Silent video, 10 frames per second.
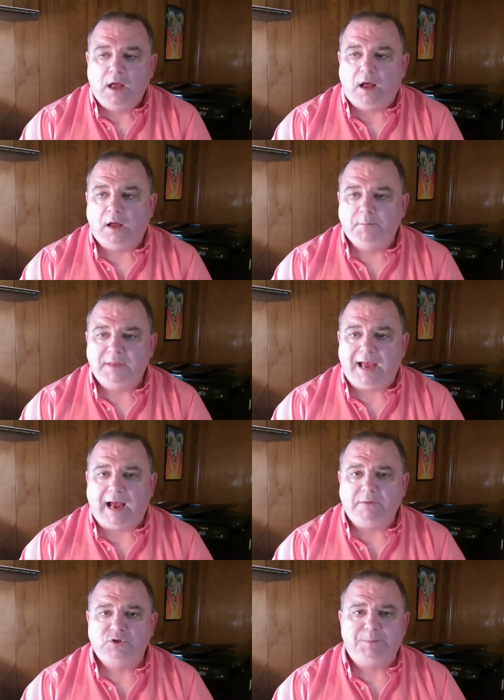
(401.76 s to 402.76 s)
Um, yeah,
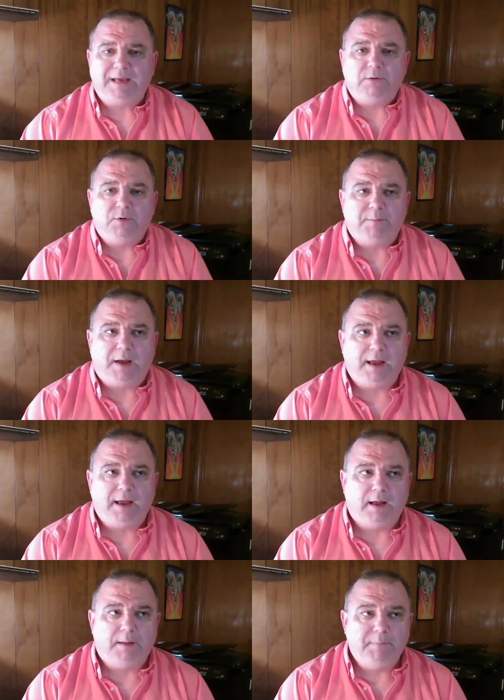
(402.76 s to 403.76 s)
I was speaking with my
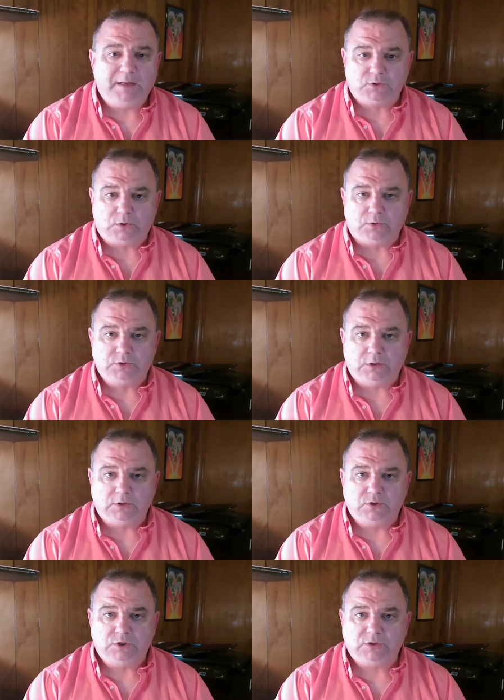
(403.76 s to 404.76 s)
uh, middle school
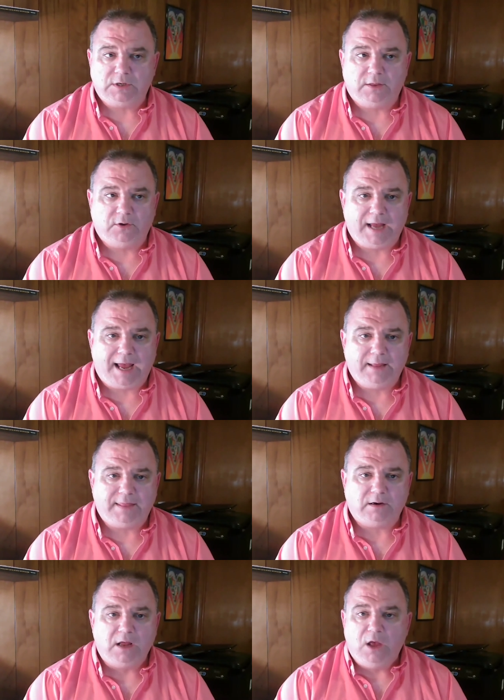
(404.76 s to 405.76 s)
students just the other day
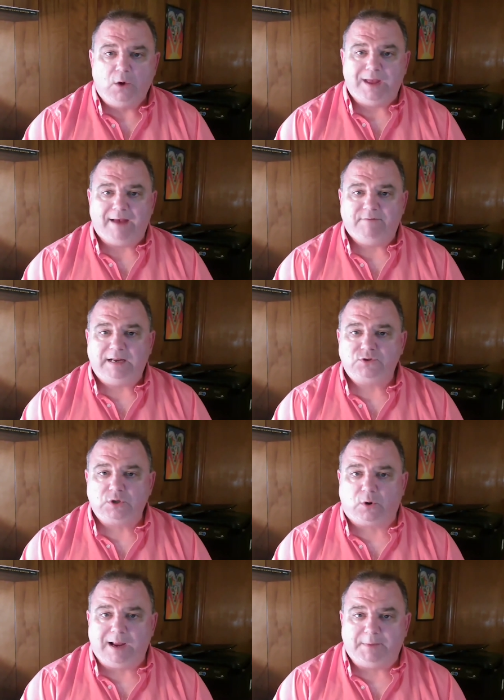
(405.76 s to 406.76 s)
that we have an
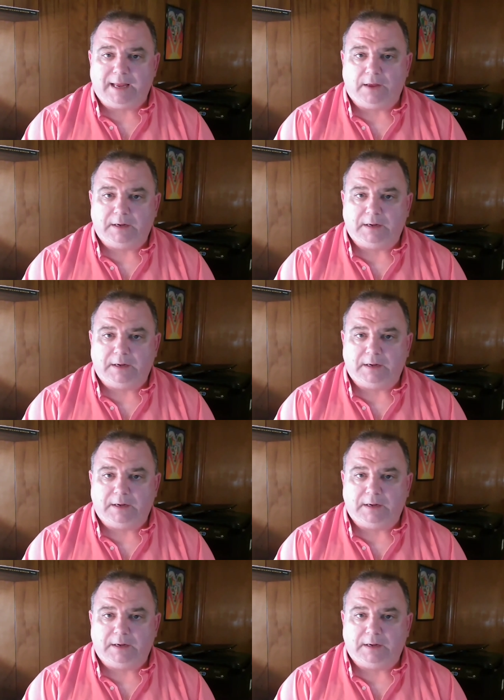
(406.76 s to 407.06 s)
Instagram account,